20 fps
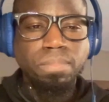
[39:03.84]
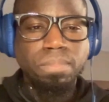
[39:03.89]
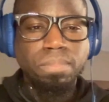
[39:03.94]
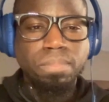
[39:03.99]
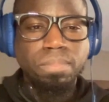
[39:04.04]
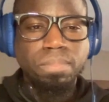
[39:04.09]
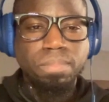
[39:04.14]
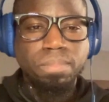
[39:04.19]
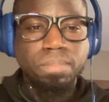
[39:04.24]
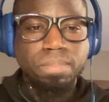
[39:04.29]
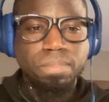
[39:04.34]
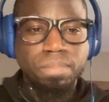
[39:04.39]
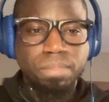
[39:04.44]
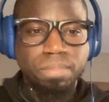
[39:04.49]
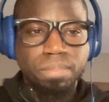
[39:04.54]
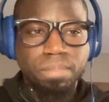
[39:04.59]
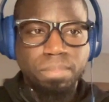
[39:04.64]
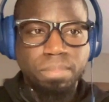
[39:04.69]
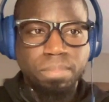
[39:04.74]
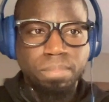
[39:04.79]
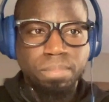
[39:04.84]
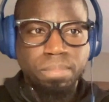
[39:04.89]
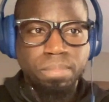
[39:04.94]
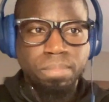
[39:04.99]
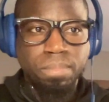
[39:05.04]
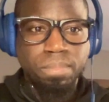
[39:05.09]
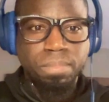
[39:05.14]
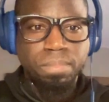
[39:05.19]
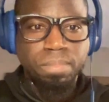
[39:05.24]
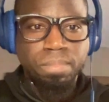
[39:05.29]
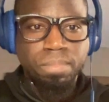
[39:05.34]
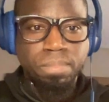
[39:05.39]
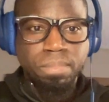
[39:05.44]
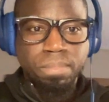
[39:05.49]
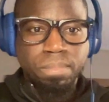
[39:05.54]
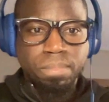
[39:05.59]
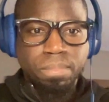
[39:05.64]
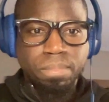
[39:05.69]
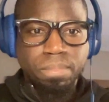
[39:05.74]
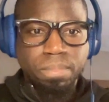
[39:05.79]

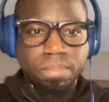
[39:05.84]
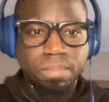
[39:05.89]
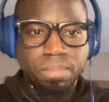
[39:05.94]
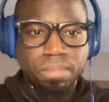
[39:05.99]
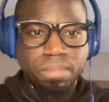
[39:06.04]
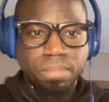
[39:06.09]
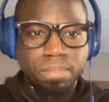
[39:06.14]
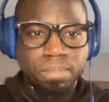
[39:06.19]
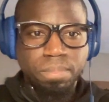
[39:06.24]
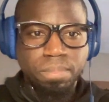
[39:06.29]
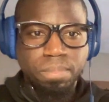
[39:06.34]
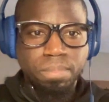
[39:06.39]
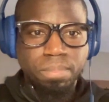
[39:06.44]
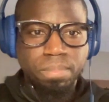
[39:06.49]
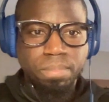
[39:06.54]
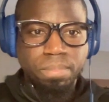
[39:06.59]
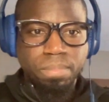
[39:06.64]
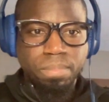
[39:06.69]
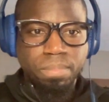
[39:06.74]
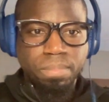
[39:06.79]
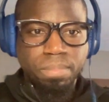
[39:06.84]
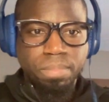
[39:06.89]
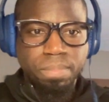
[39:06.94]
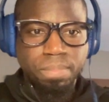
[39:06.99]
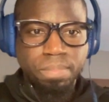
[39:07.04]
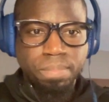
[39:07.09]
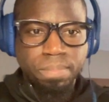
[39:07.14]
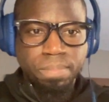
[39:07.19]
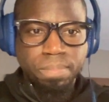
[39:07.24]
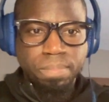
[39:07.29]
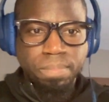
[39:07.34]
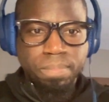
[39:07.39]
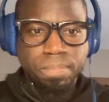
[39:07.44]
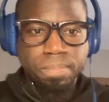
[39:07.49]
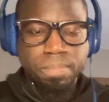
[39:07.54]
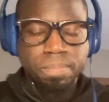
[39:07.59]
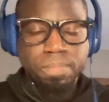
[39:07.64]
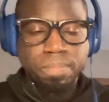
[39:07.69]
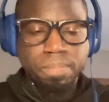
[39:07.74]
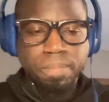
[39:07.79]

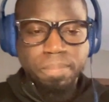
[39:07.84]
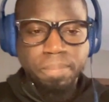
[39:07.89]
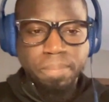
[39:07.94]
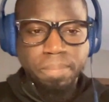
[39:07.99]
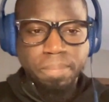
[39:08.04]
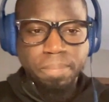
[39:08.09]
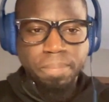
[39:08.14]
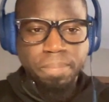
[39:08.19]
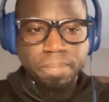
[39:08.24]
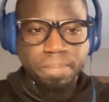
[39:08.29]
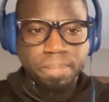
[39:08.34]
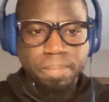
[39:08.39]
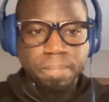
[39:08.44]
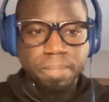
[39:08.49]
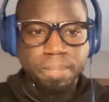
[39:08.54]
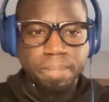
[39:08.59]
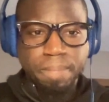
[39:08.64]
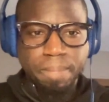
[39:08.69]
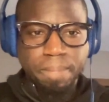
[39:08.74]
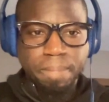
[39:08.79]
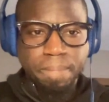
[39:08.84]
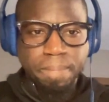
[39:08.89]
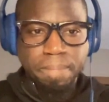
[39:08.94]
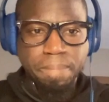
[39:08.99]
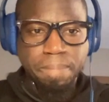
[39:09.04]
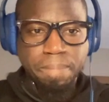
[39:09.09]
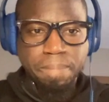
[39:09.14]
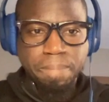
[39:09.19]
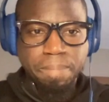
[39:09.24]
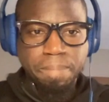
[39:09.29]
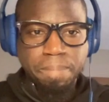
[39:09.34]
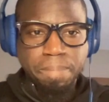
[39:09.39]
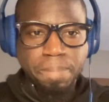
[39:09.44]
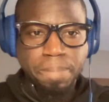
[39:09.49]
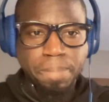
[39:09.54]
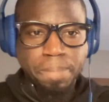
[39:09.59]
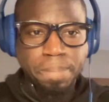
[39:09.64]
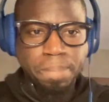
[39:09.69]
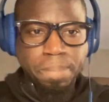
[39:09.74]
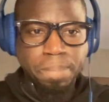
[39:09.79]

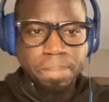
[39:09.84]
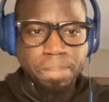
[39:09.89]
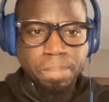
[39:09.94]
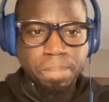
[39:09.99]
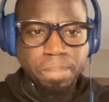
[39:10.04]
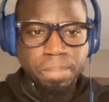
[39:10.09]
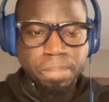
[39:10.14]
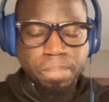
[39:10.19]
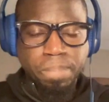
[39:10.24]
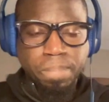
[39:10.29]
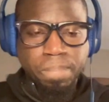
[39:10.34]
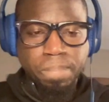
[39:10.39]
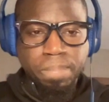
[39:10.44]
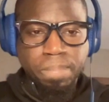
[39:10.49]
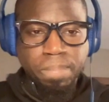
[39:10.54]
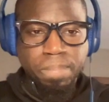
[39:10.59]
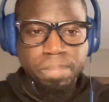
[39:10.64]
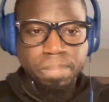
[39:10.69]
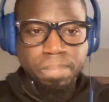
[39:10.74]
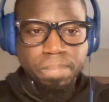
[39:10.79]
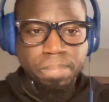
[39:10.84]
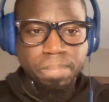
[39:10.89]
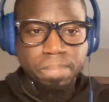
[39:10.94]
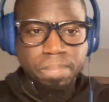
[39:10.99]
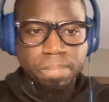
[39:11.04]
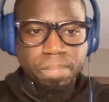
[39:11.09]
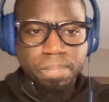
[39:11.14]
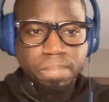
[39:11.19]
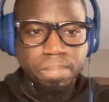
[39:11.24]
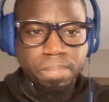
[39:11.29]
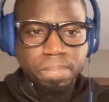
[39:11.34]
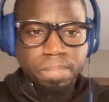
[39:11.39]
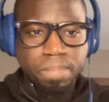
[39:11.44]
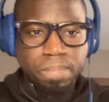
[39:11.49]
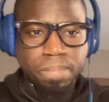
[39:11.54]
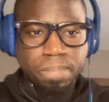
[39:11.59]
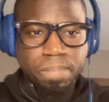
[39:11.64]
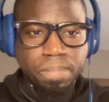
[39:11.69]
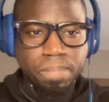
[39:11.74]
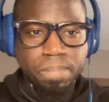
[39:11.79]
This person isn't speaking.